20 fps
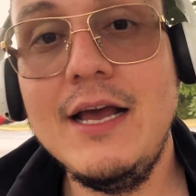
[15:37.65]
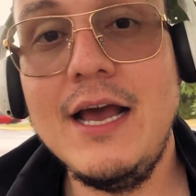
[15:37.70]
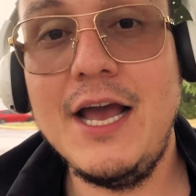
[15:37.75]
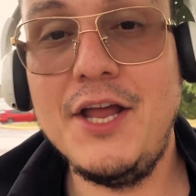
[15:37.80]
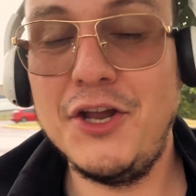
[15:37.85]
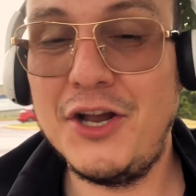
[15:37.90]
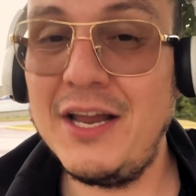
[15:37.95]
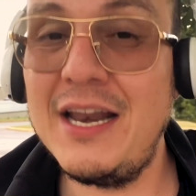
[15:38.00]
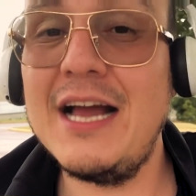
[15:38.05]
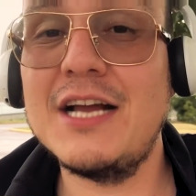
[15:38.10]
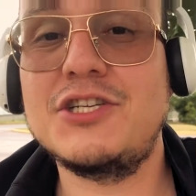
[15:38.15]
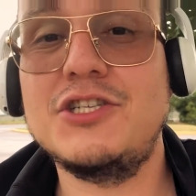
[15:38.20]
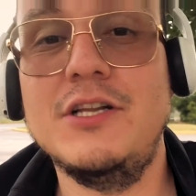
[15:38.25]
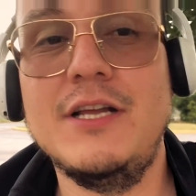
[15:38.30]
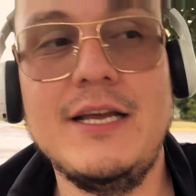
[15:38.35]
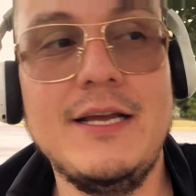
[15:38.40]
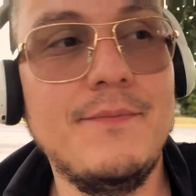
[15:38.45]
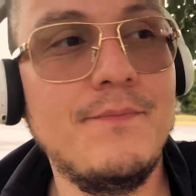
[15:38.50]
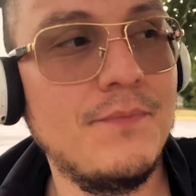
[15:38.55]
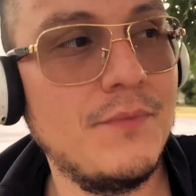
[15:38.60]
and you can
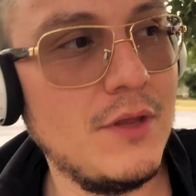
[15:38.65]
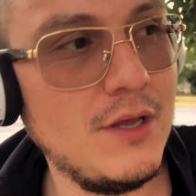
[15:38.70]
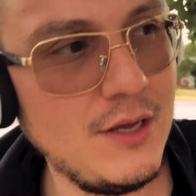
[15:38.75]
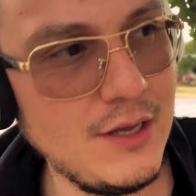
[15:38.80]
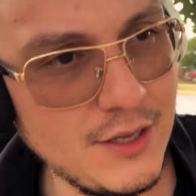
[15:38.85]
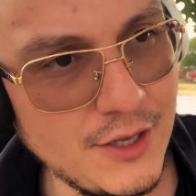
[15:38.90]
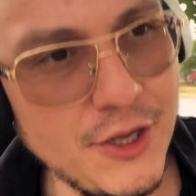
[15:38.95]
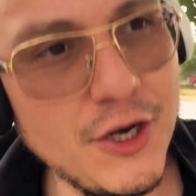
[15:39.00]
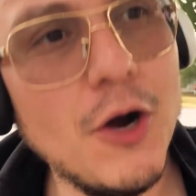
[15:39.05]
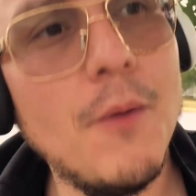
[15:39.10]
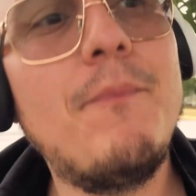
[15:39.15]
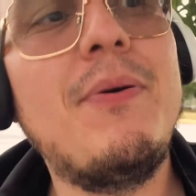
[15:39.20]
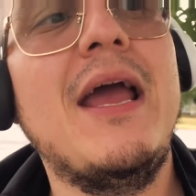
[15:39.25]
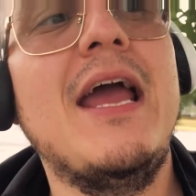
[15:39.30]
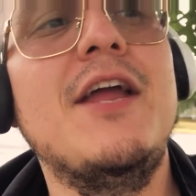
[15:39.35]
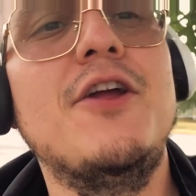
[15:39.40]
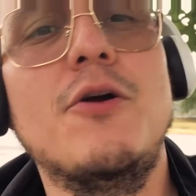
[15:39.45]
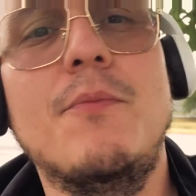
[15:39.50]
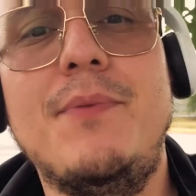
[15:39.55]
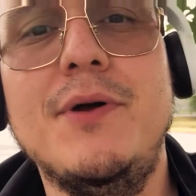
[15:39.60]
actually you know,
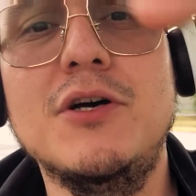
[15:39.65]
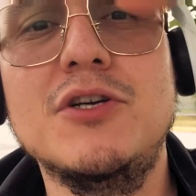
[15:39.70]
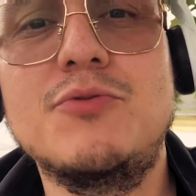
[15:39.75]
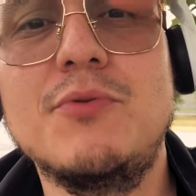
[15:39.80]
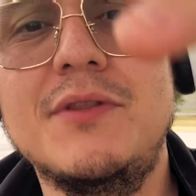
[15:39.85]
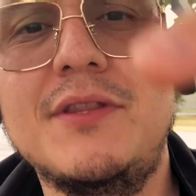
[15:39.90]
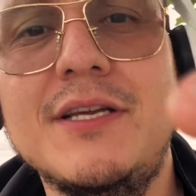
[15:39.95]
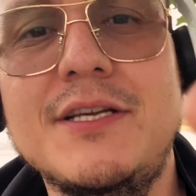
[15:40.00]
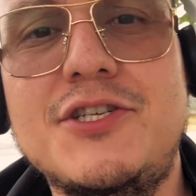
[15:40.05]
pay your bills with